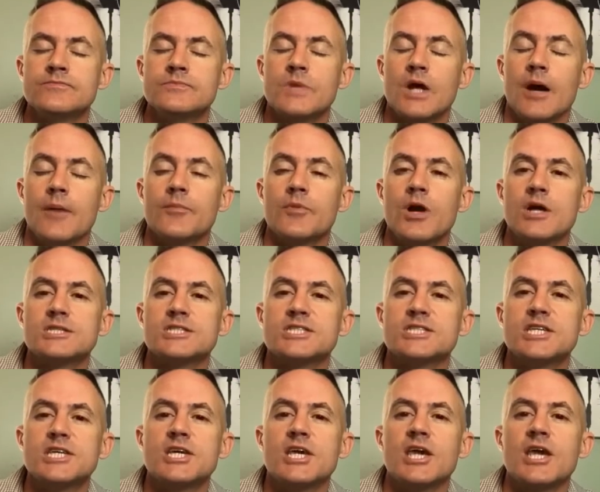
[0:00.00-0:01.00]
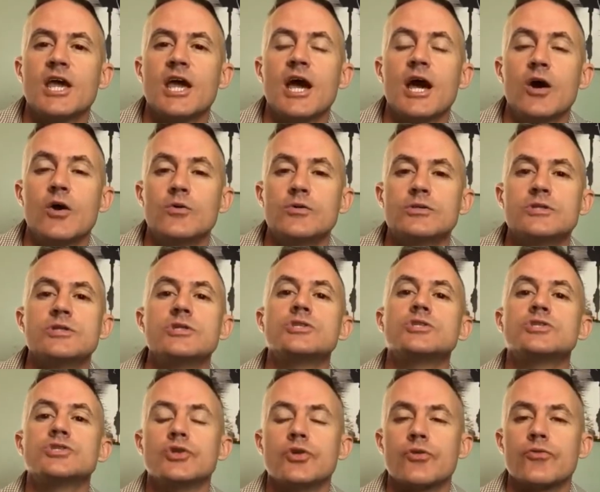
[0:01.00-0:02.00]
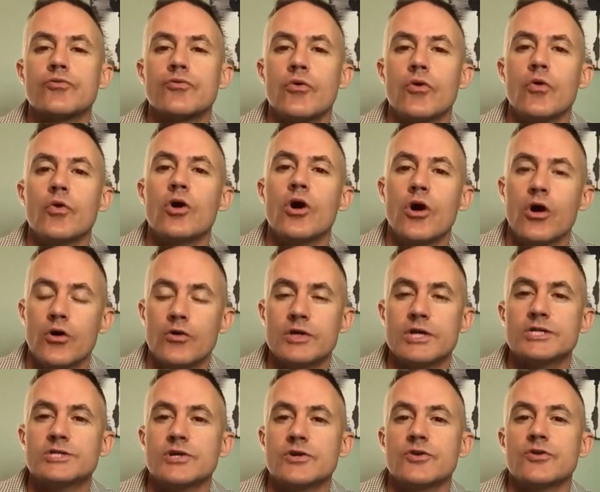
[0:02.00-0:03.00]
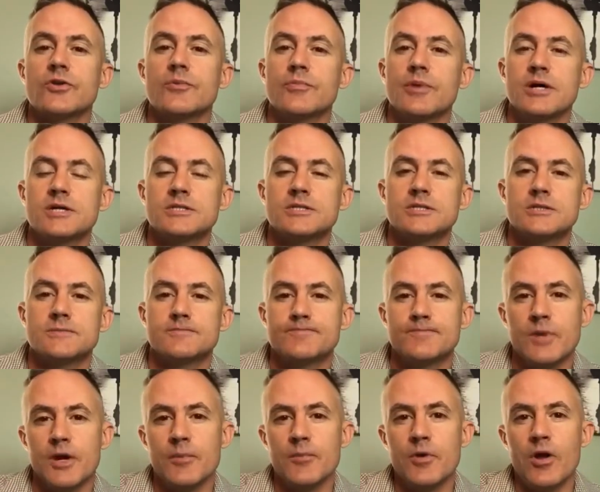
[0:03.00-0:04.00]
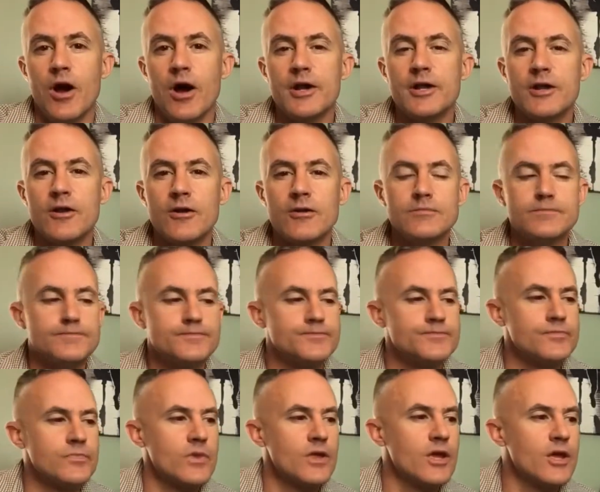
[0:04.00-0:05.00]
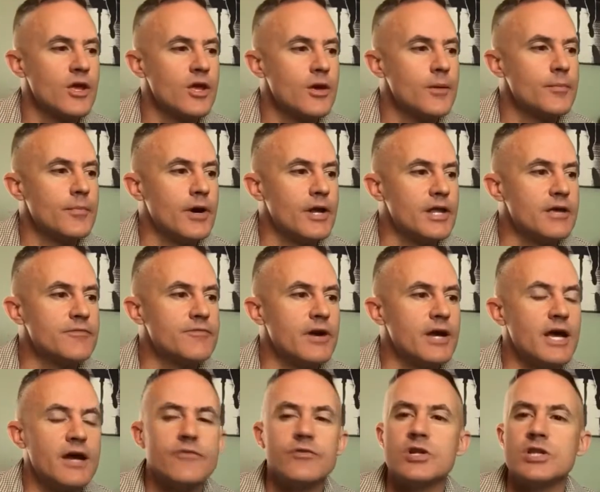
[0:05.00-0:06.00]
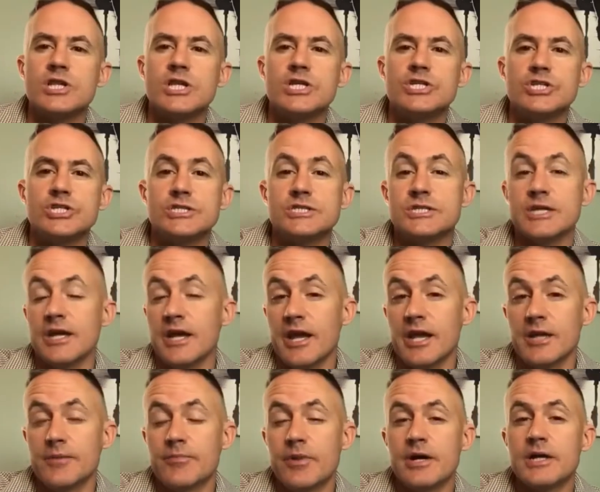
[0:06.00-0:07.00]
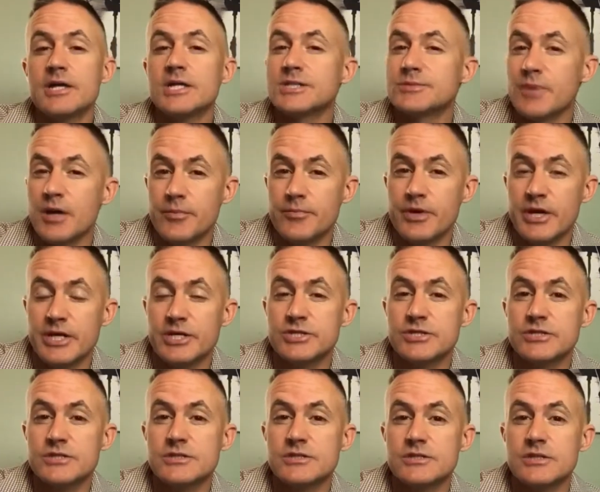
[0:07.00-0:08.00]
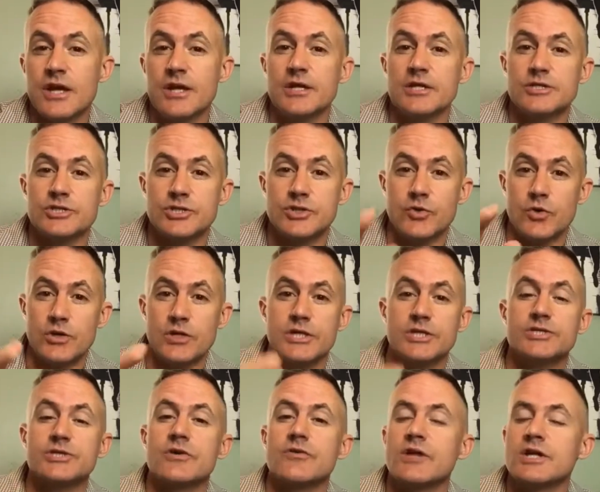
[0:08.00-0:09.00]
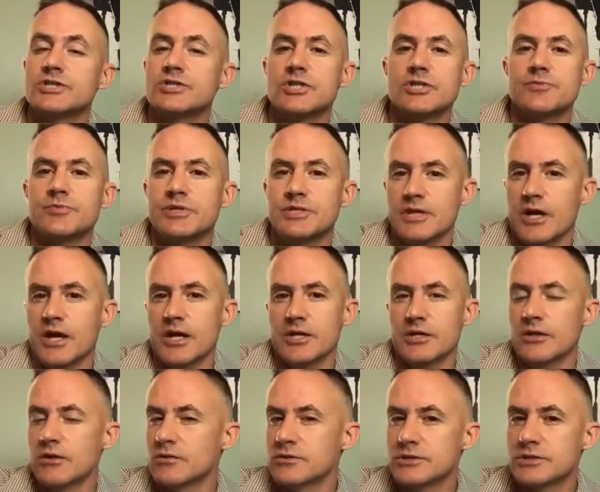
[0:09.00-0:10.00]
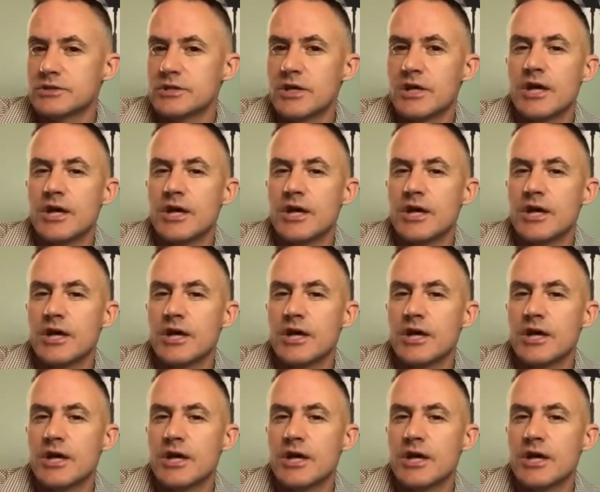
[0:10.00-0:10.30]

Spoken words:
I'm not seeking out to throw colleagues under the bus. I'm not here. But if I have an allegiance to anybody, it's my patients, and it's to a listener that's just been diagnosed.